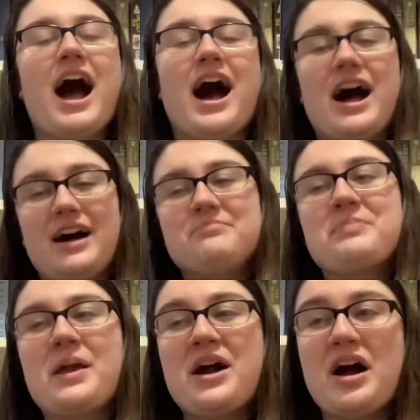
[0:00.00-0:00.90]

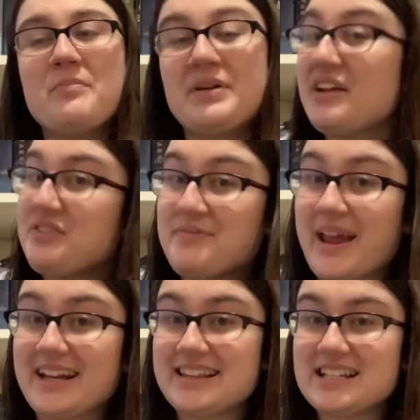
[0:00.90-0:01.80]
But if you
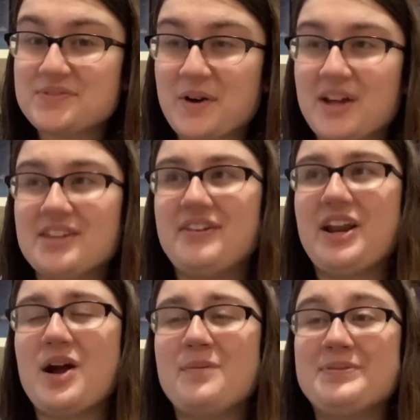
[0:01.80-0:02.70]
made it this far in the
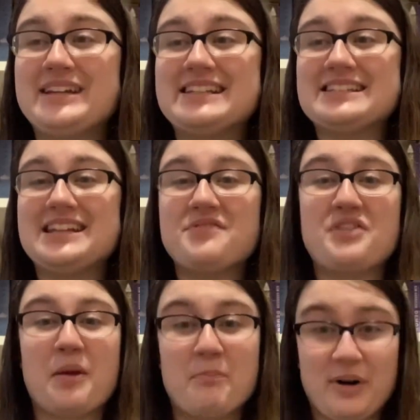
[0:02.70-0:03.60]
video, please leave
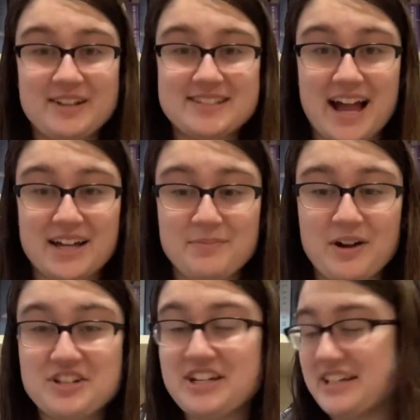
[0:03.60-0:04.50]
the book stack
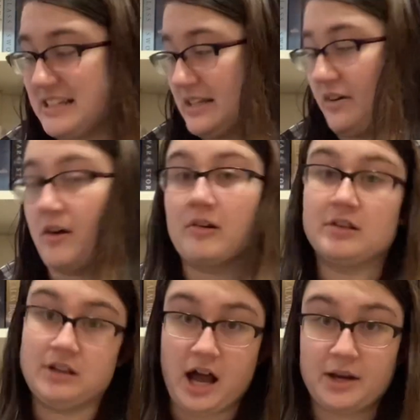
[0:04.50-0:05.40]
emoji because there are a
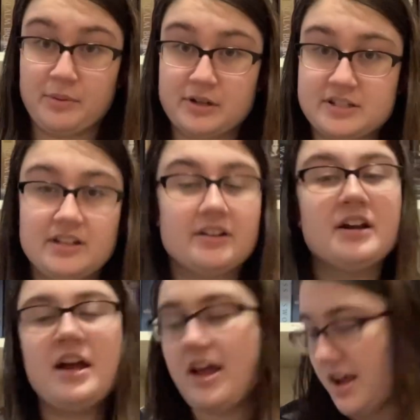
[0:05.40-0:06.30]
lot of books here
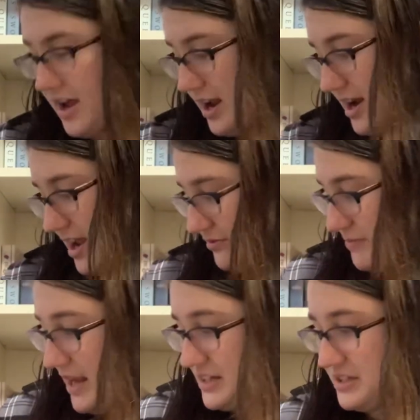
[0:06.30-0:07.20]
and I've
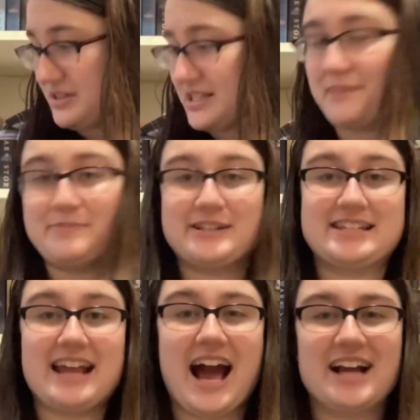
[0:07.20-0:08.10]
made two separate
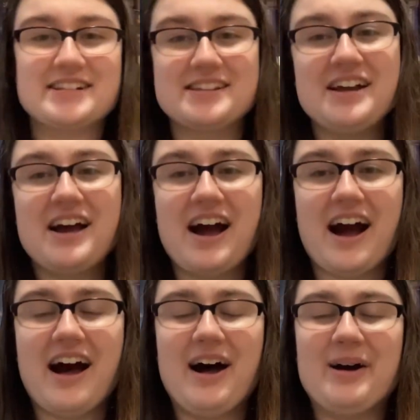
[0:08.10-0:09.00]
stacks.
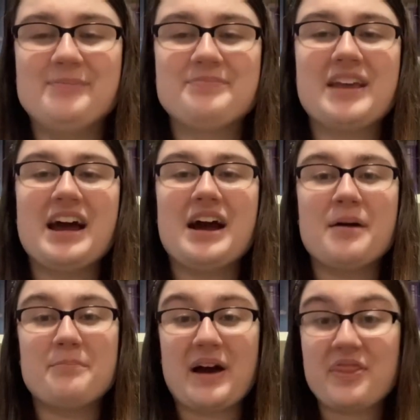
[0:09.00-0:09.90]

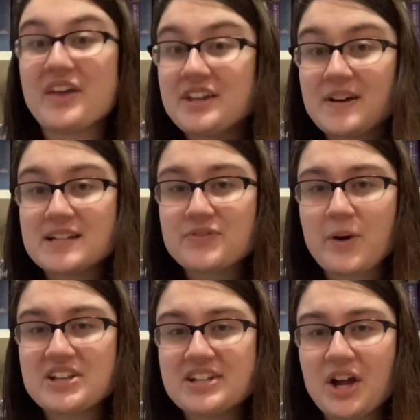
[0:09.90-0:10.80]
But thank you guys for
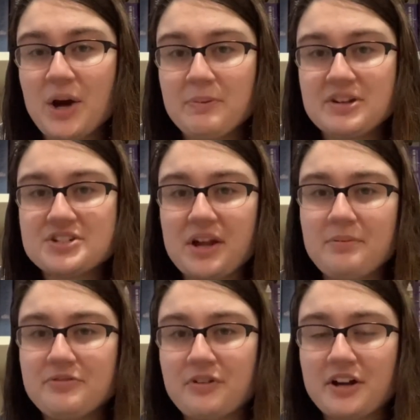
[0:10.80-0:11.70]
watching. I hope you enjoyed.
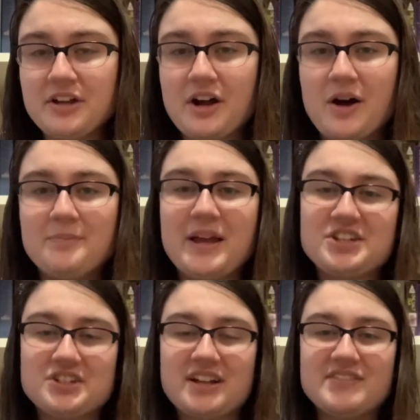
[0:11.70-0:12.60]
Before you go, make
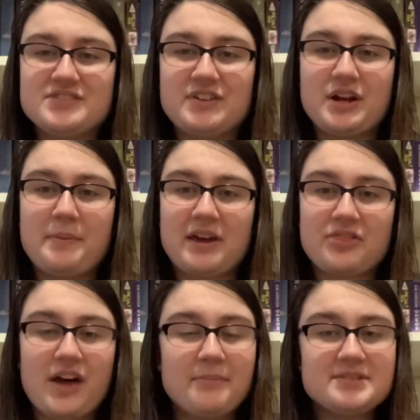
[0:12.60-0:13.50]
sure to give this video a big
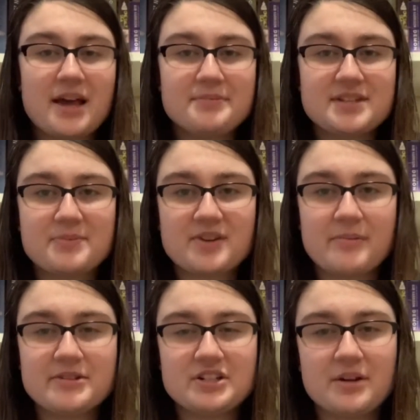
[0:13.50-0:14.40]
thumbs up, subscribe,
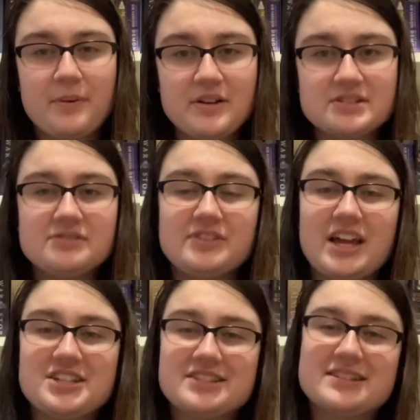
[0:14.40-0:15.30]
and turn on post
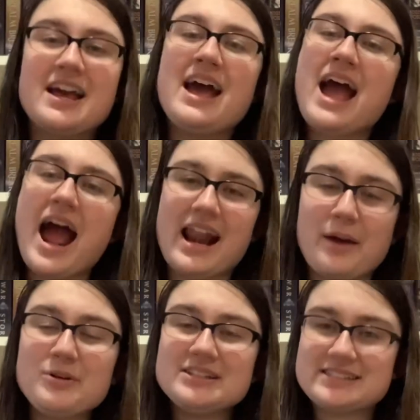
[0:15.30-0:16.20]
notifications. And I
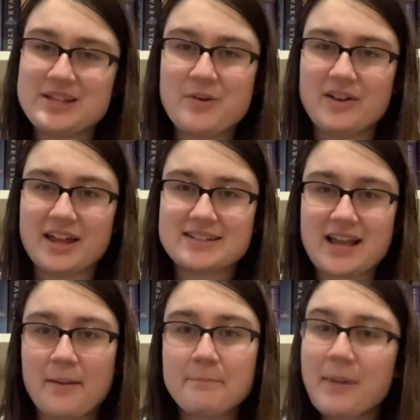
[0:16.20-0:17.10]
will see you all next
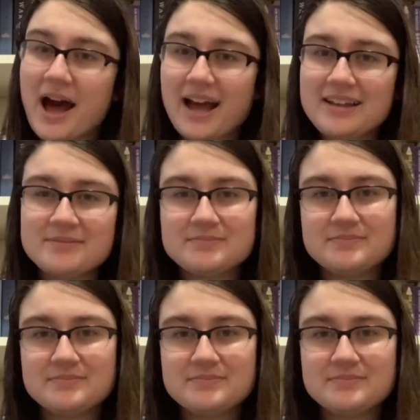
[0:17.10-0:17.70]
time. Bye!